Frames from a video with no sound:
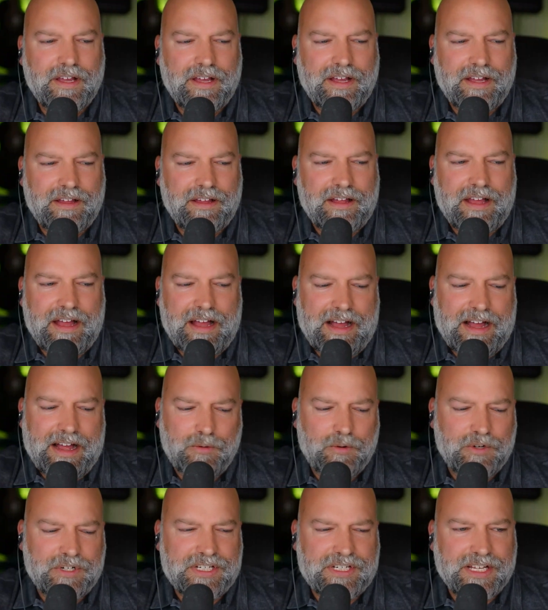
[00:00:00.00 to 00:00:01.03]
I I
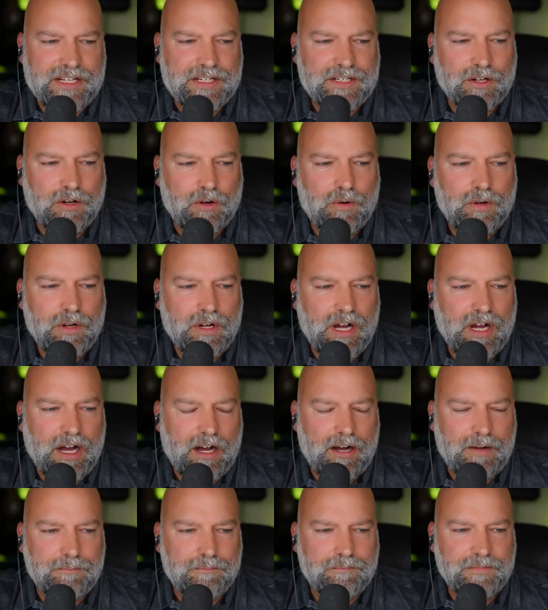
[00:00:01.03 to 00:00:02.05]
would say so.
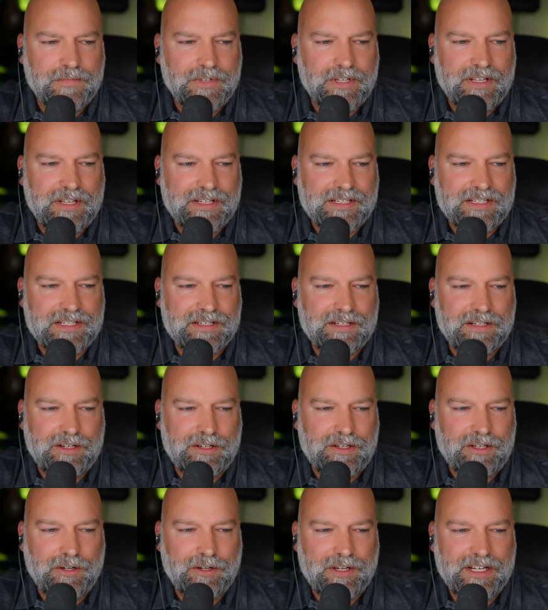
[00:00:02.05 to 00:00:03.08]

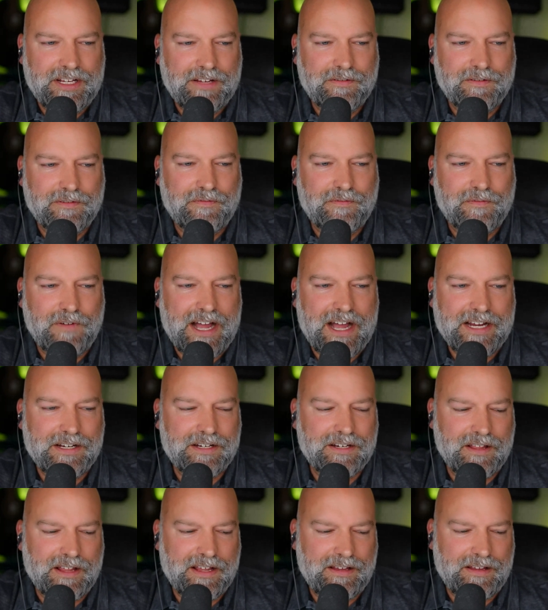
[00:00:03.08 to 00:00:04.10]
You can even
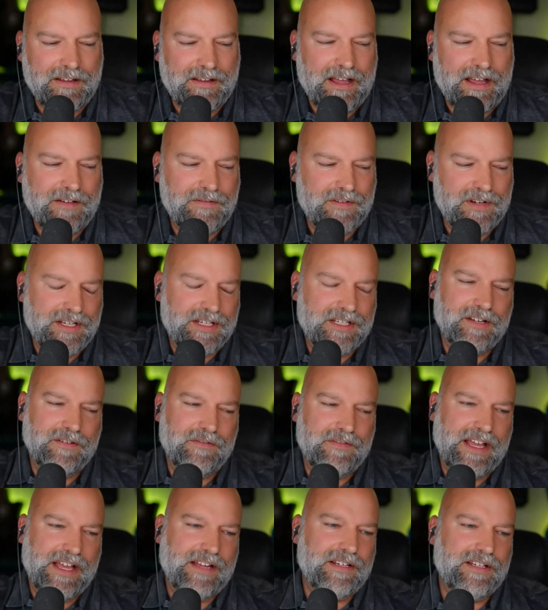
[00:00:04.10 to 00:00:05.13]
find evidence
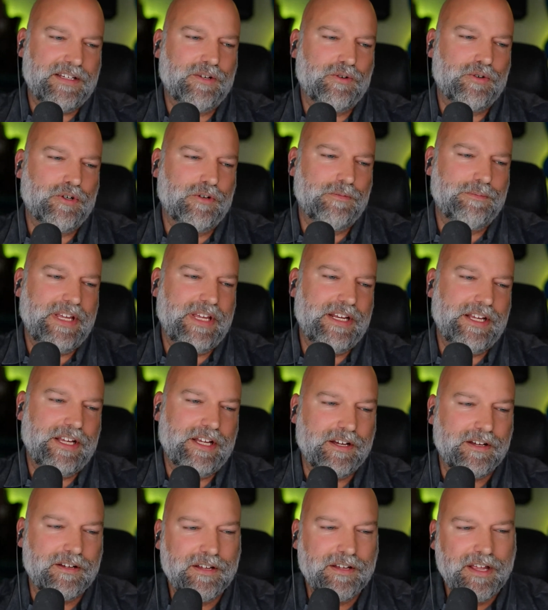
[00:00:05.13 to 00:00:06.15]
of that in social
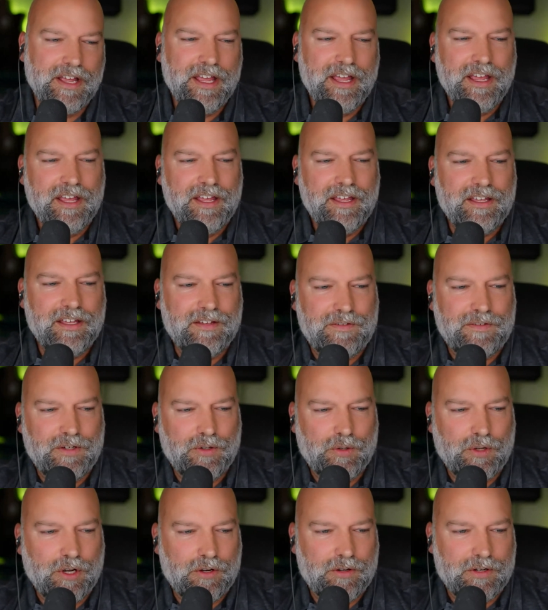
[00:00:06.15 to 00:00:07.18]
media. If
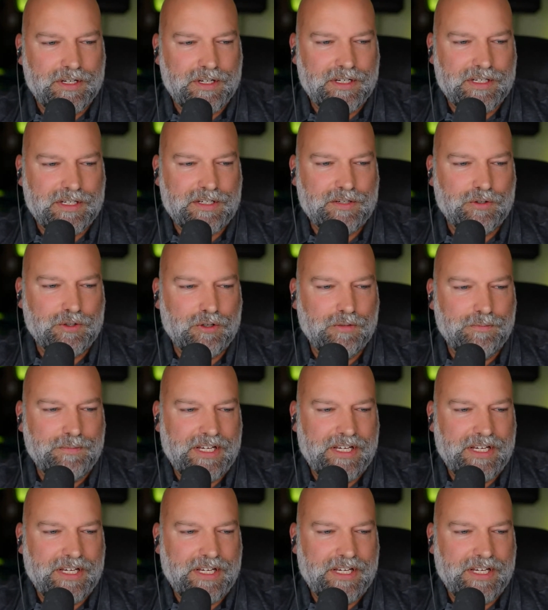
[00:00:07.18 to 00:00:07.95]
you go to social